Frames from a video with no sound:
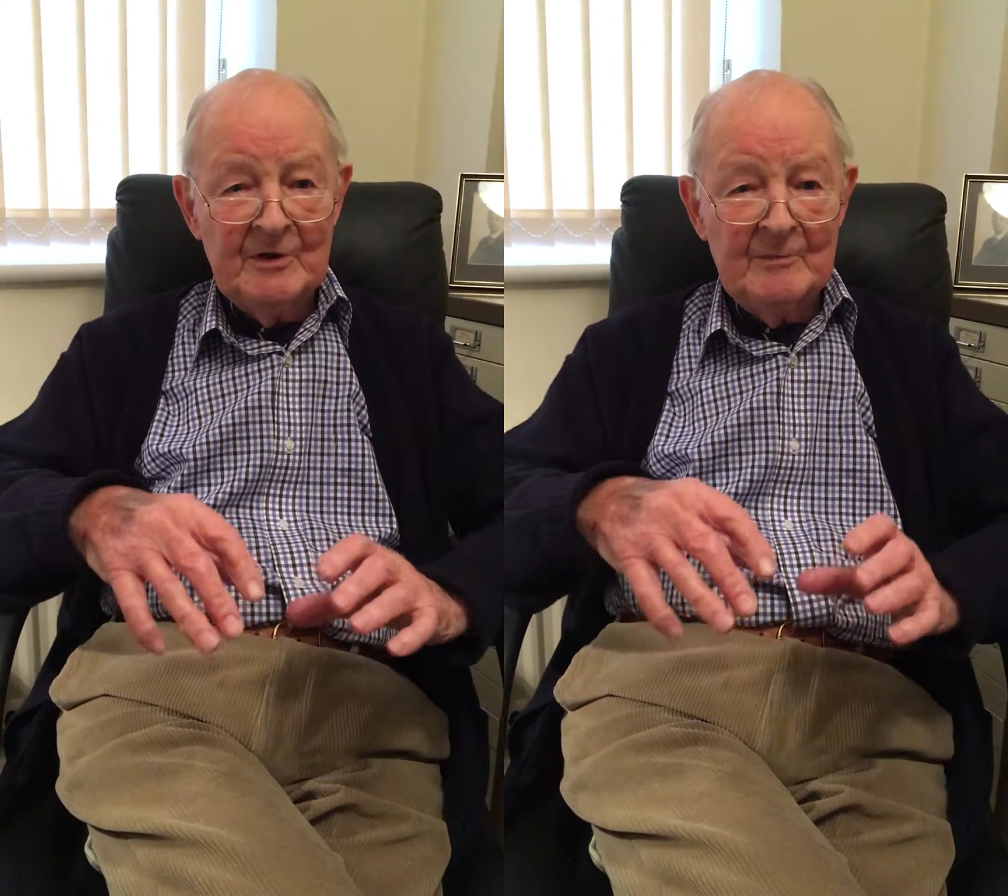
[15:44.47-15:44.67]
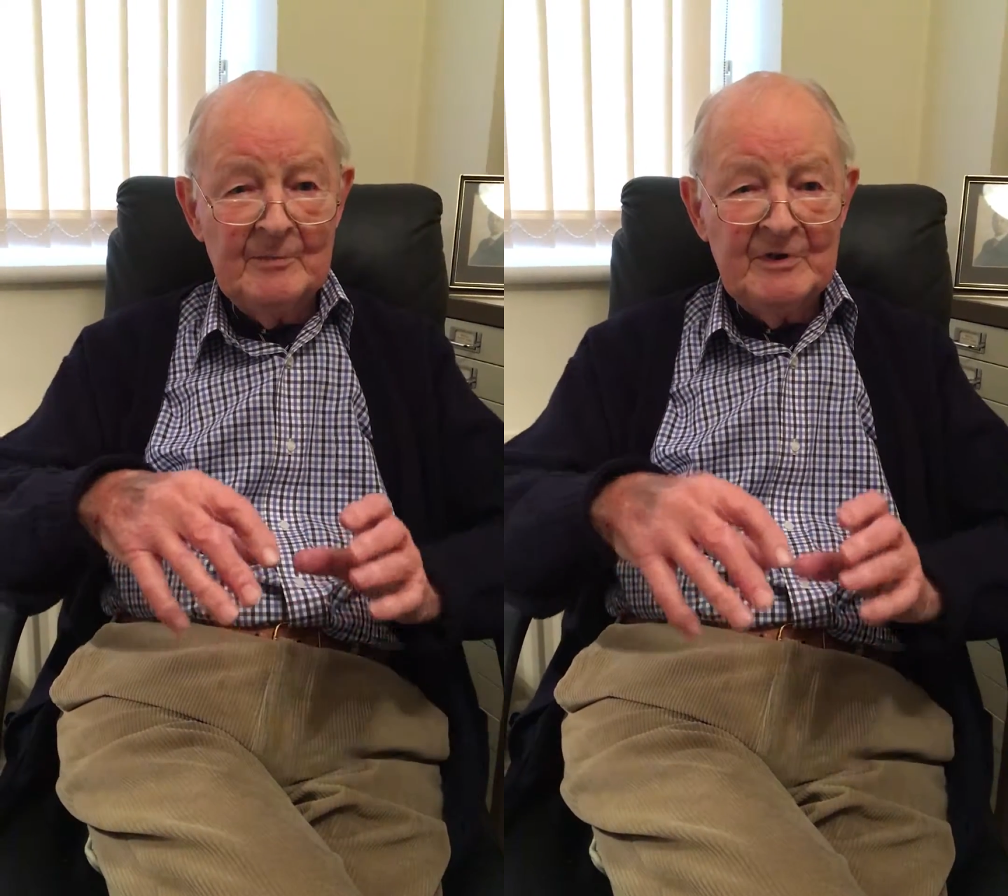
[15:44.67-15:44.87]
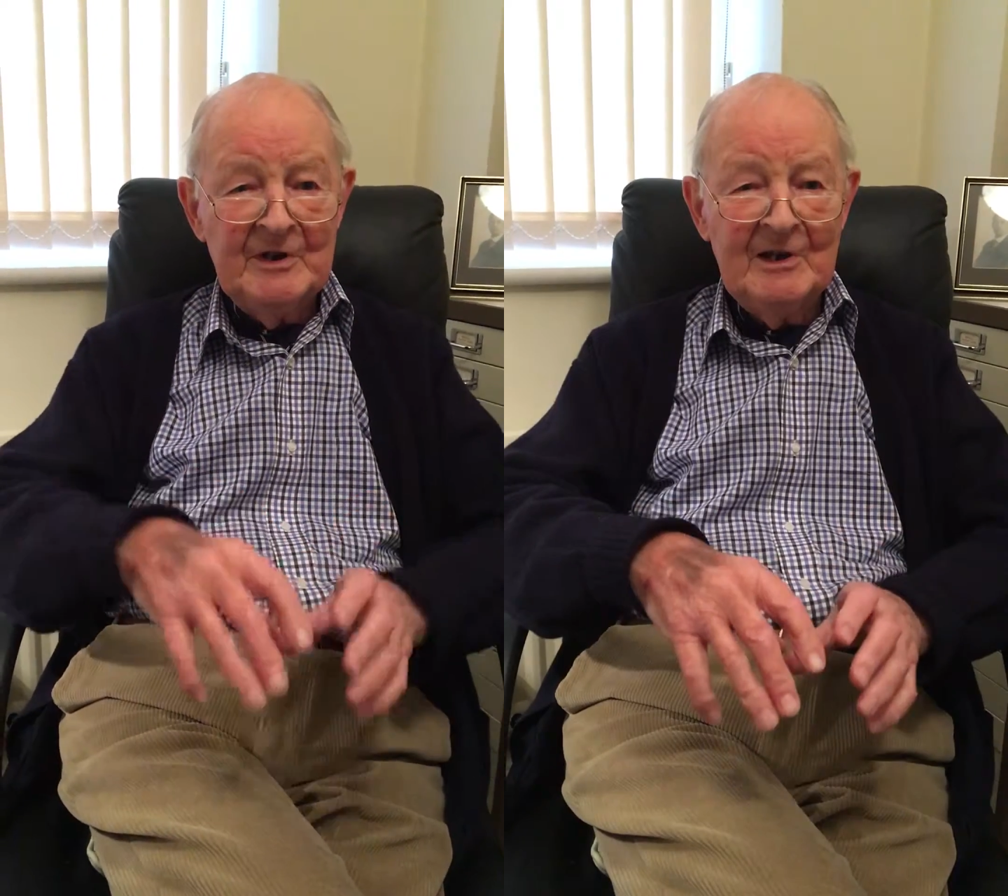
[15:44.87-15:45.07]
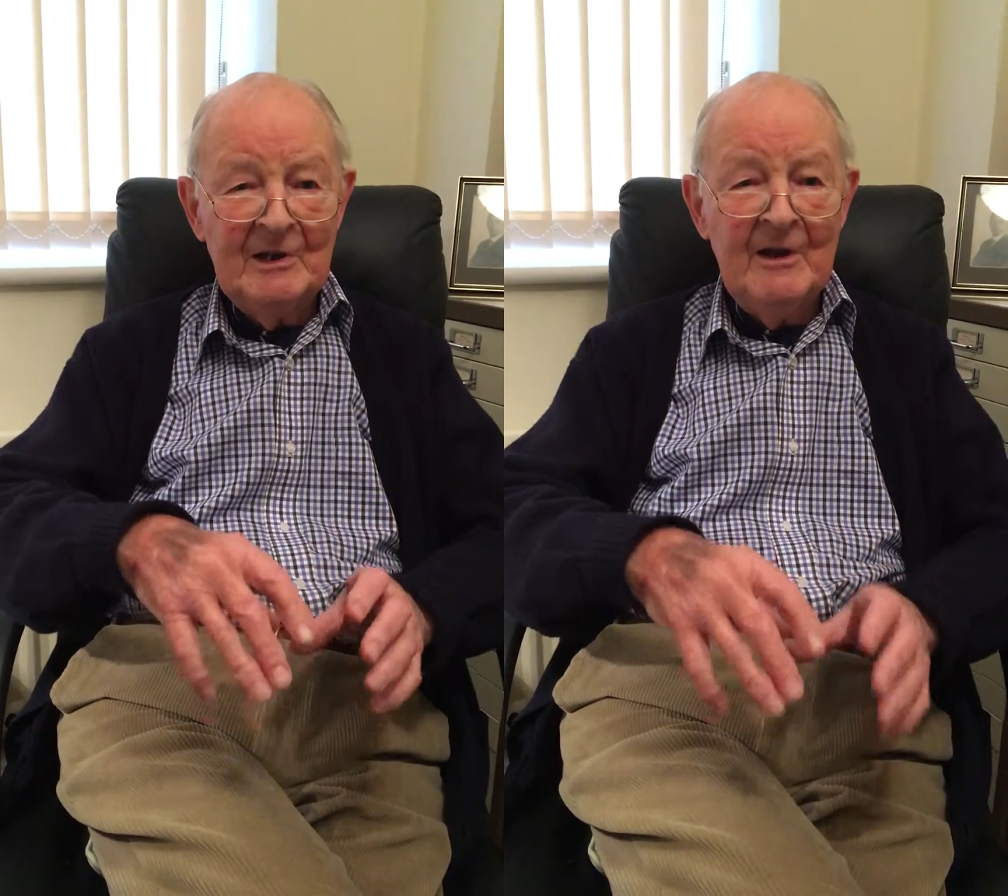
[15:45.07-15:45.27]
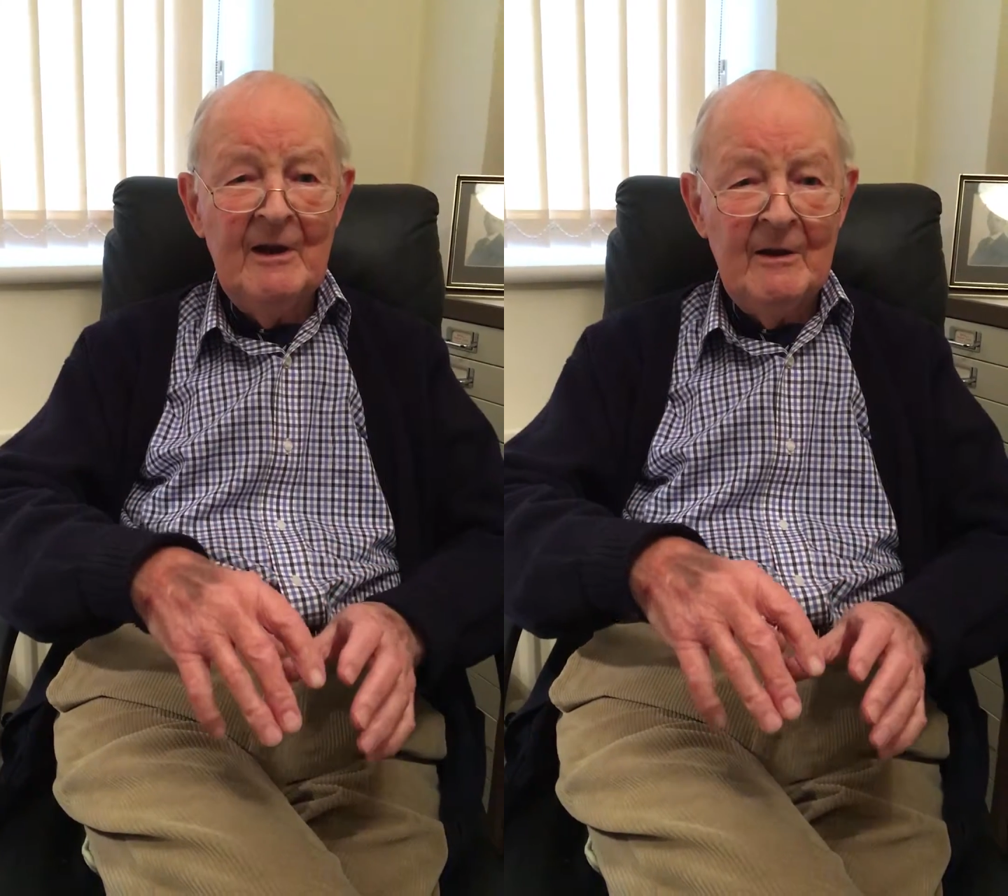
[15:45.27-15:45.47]
a
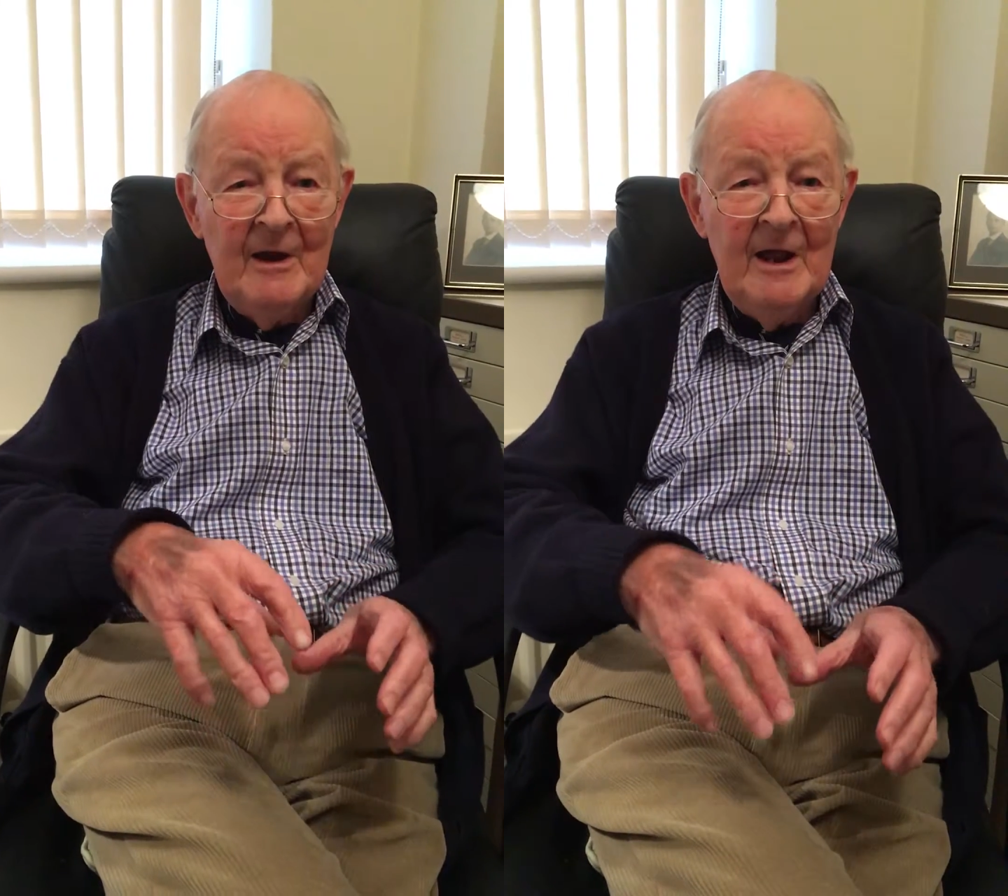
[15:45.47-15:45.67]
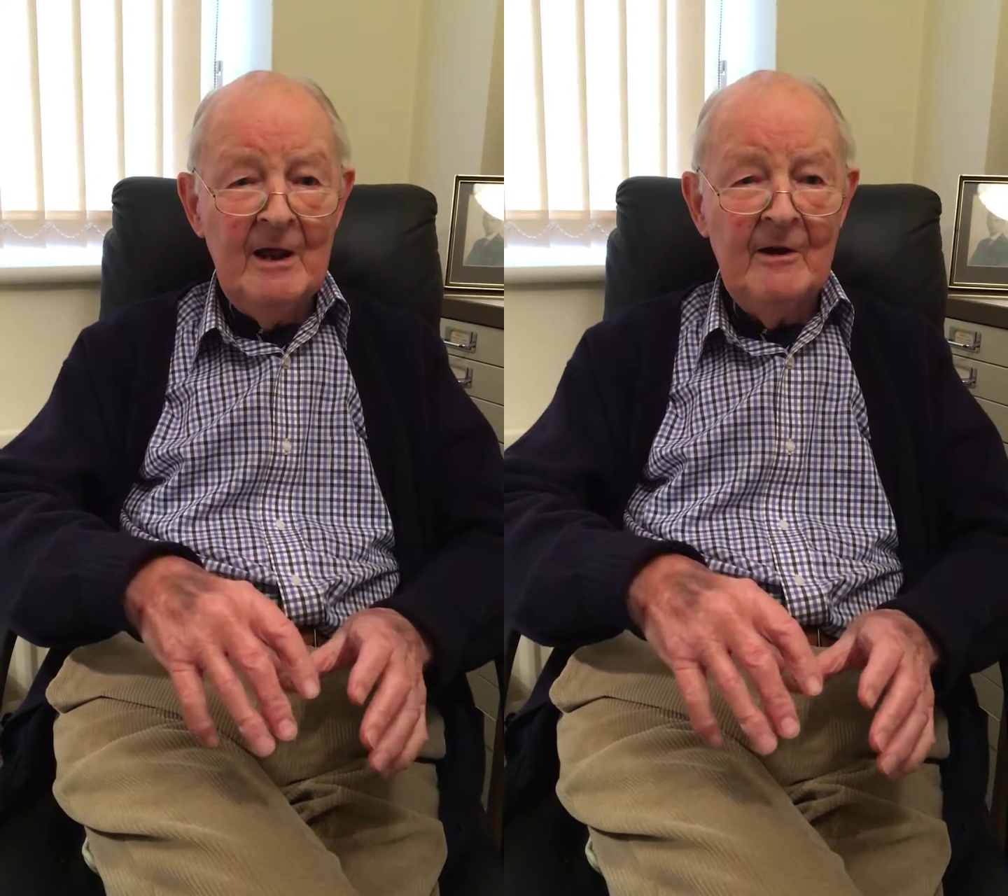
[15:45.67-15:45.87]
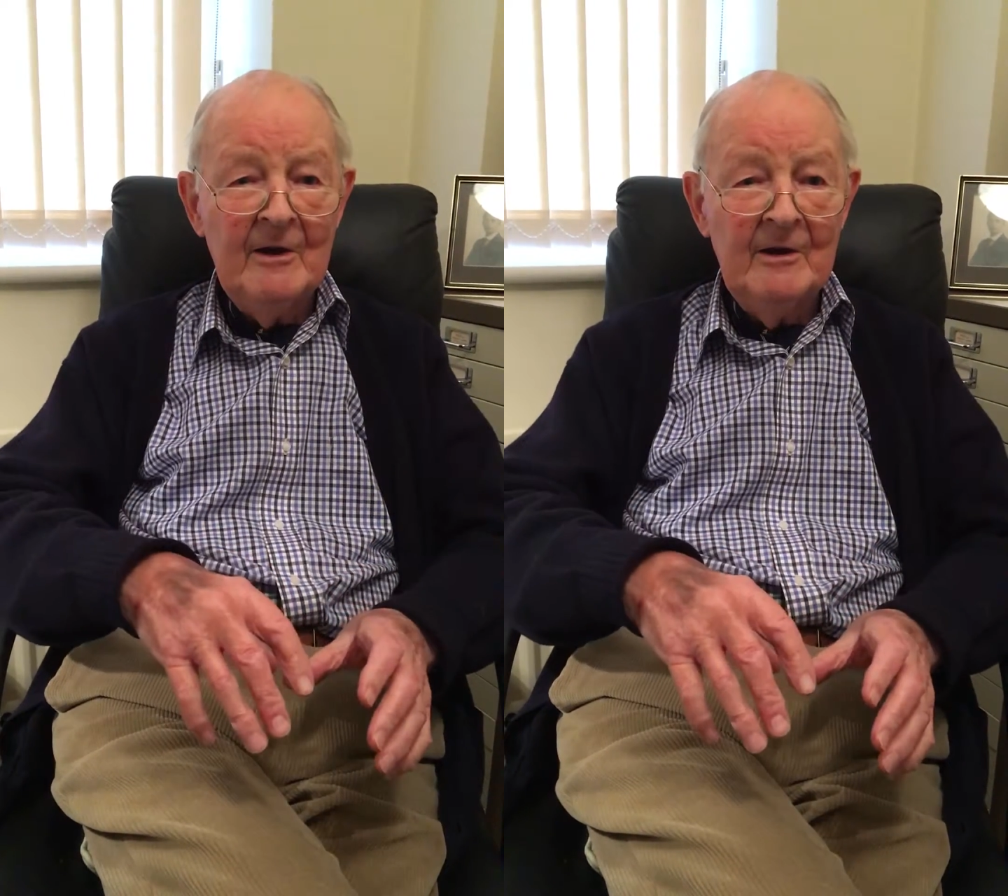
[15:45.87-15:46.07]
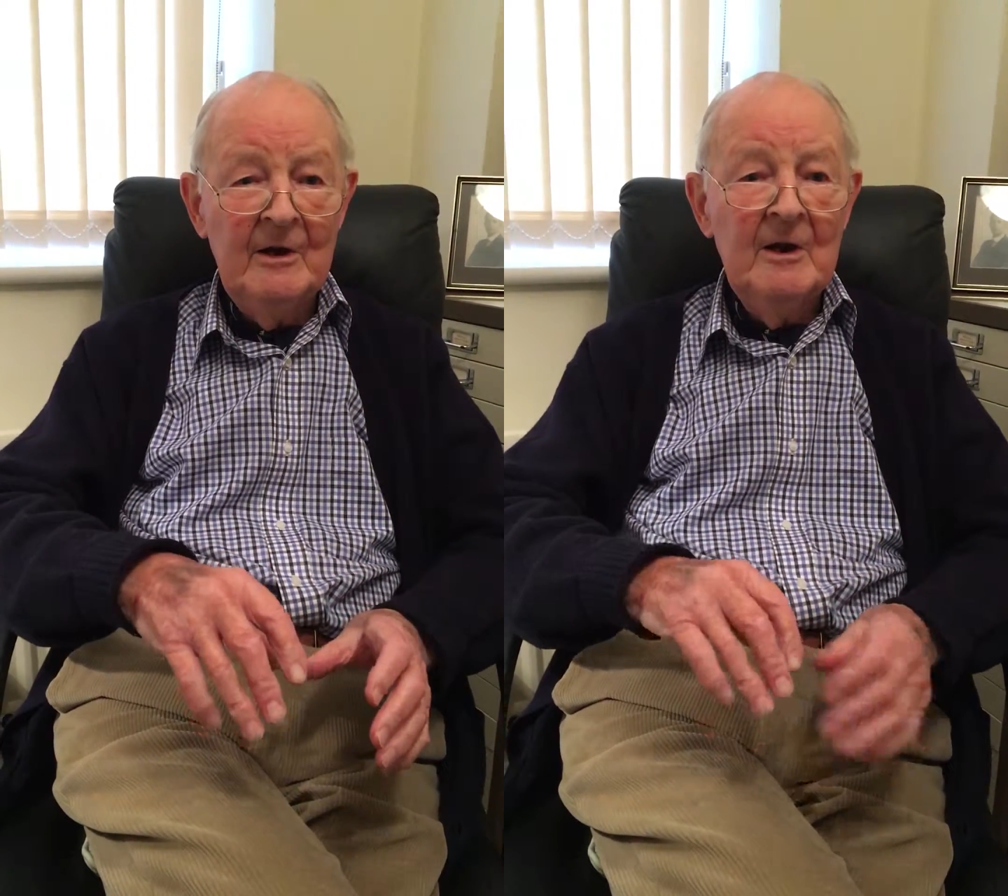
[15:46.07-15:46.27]
particular area,